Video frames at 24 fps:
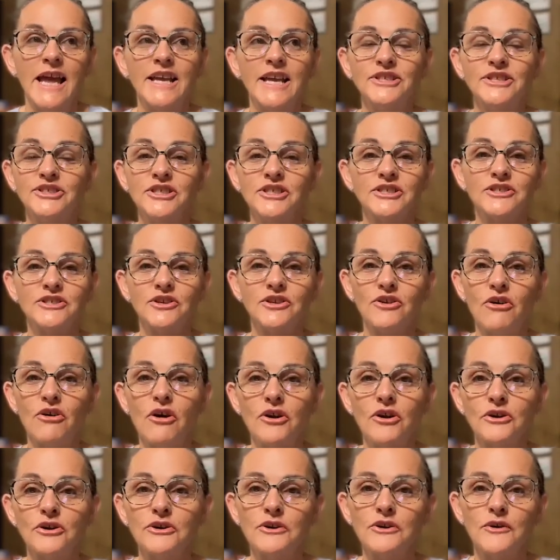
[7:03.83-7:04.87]
He's just going
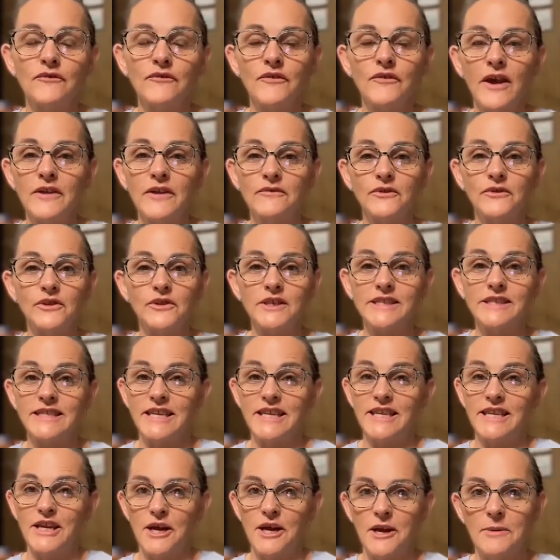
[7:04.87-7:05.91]
to honor your faithfulness
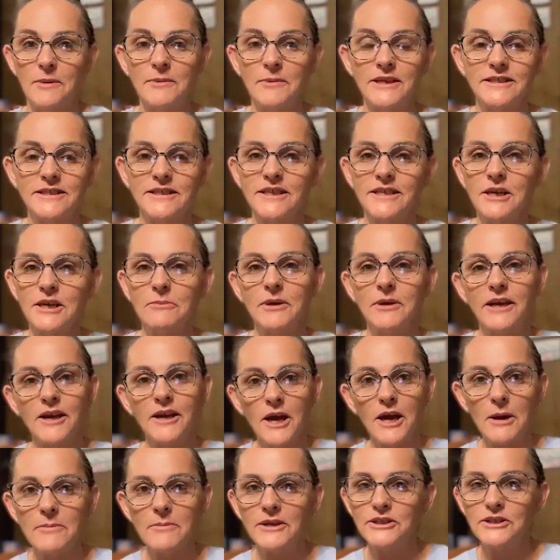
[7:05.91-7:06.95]
in coming to him
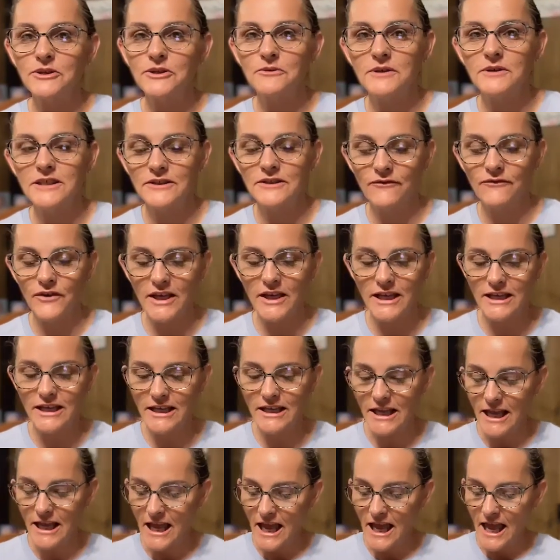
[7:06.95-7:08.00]
and coming to his
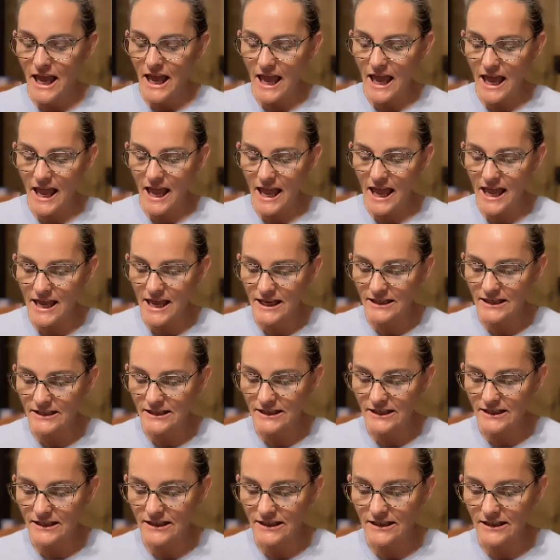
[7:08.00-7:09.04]
feet
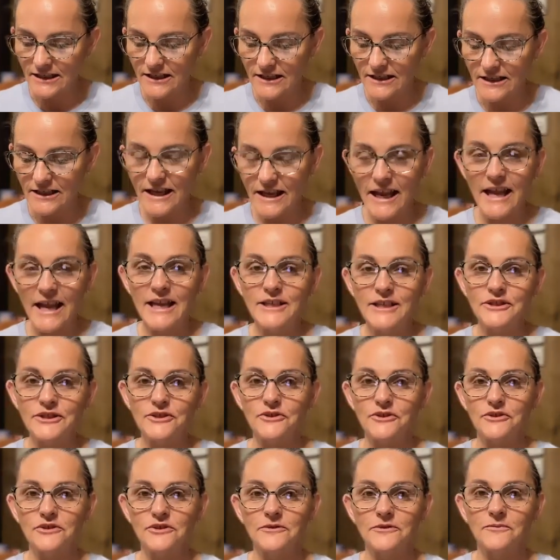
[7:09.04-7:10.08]
and
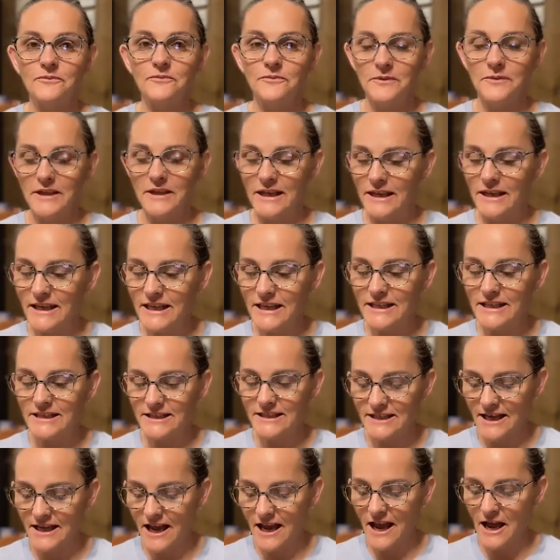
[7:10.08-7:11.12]
answer in
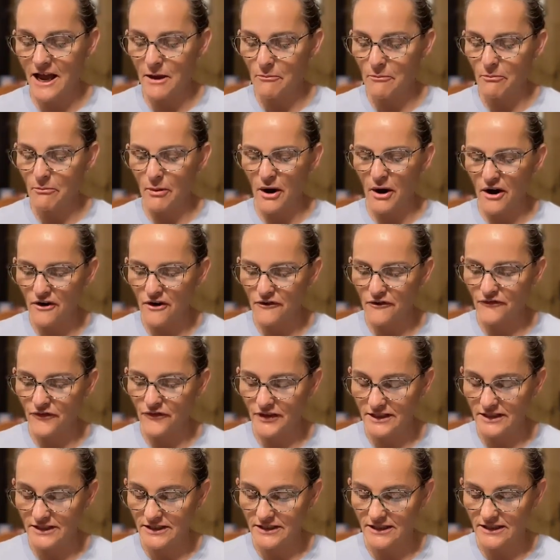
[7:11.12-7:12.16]
his time
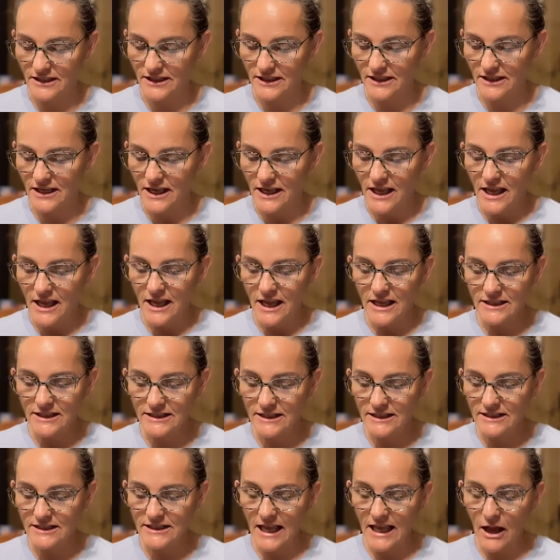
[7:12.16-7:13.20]
perfectly.
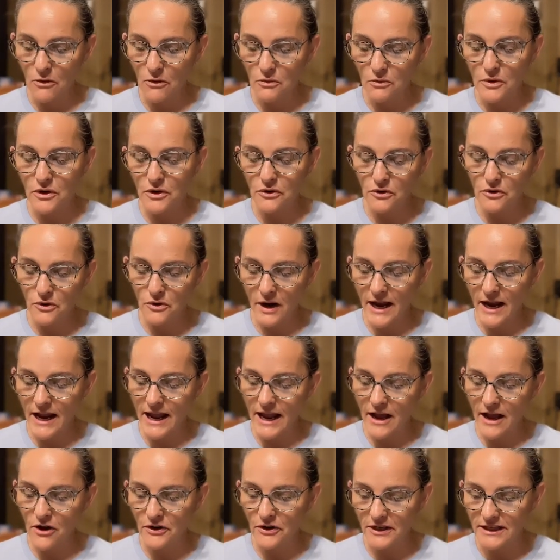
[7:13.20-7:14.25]
It says, I will
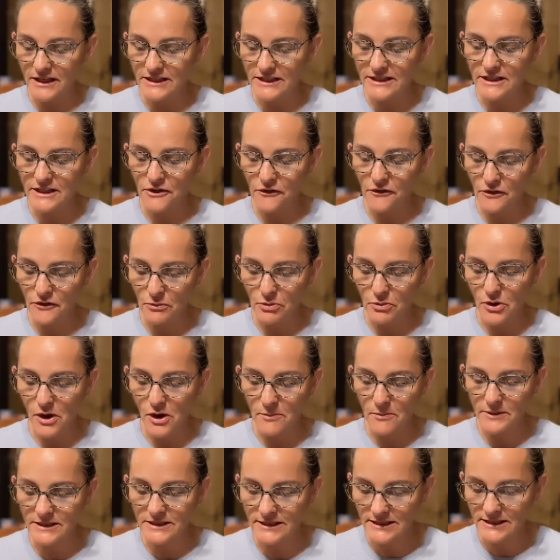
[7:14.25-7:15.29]
cry out until the
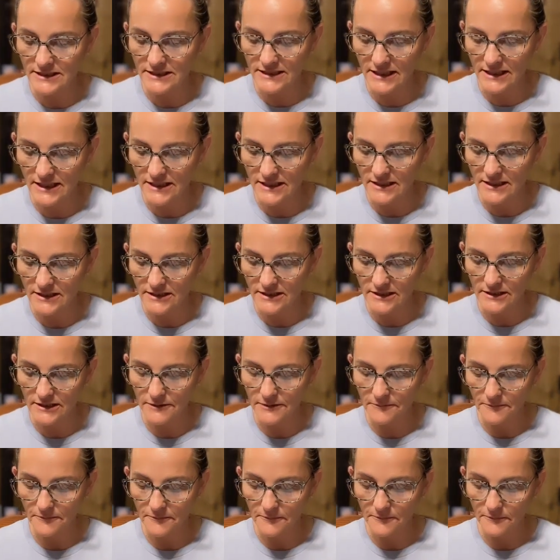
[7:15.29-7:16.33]
promise descends.